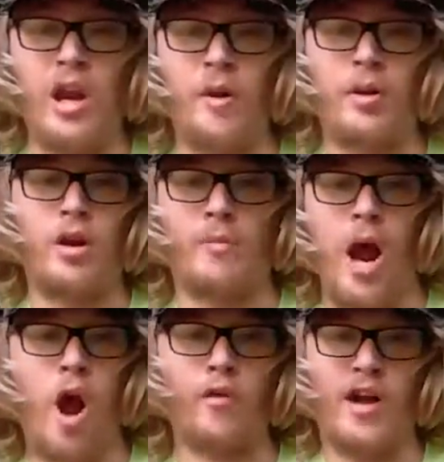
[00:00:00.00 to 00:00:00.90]
him into the
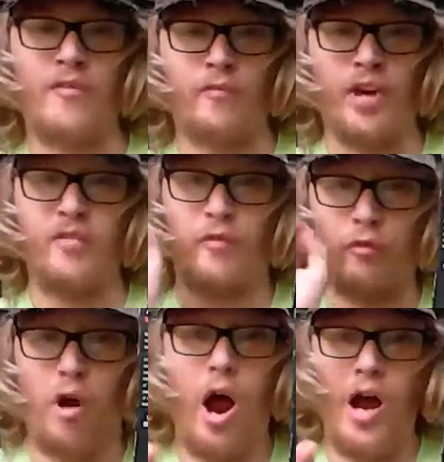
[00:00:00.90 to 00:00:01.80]
power line to freaking
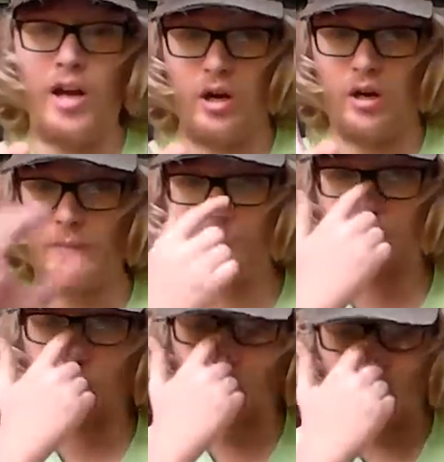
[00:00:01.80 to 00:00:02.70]
fries him.
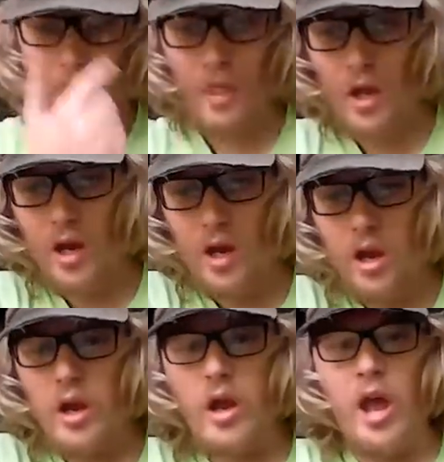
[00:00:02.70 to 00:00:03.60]

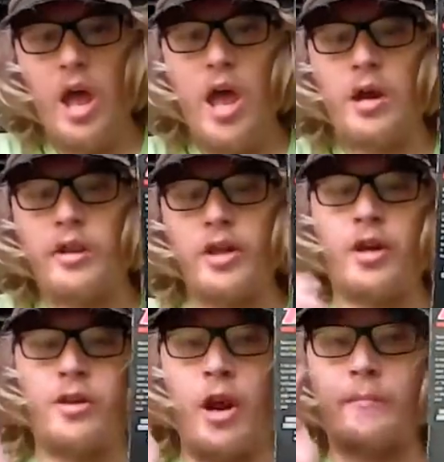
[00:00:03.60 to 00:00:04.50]
And
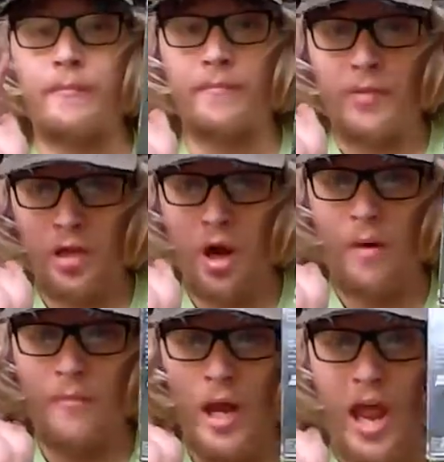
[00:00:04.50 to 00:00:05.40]
there's some
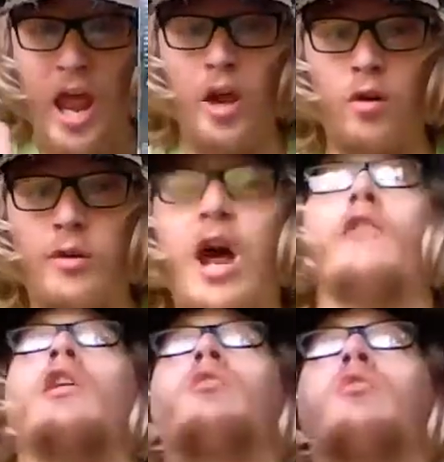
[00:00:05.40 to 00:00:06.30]
angles that
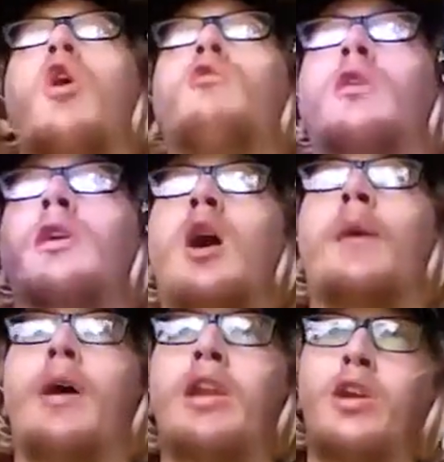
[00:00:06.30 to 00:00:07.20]
are like low looking
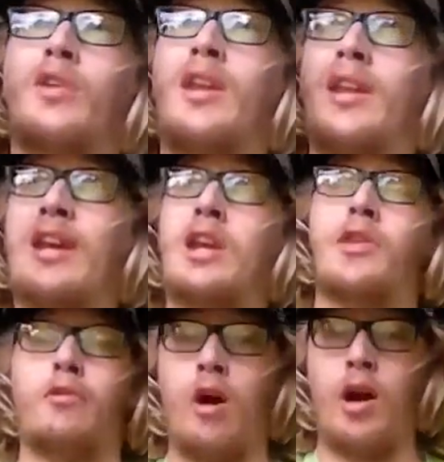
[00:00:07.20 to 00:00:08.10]
up, and you can see the
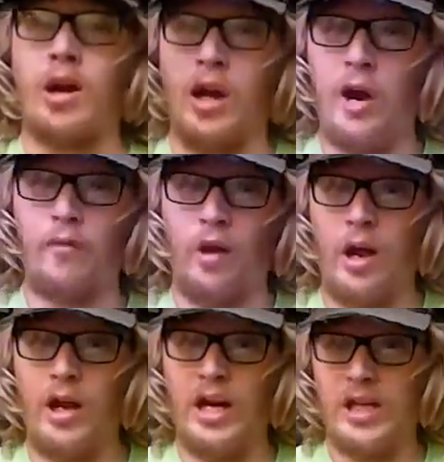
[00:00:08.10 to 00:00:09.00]
truck's
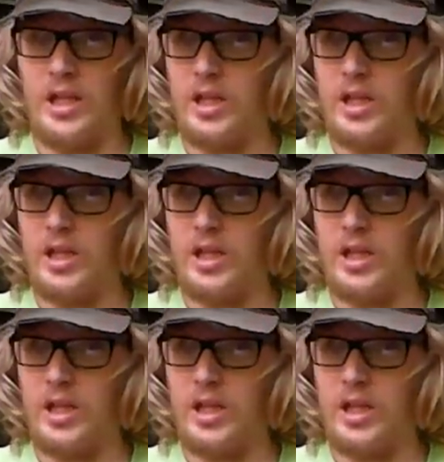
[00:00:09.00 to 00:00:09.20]
headlight,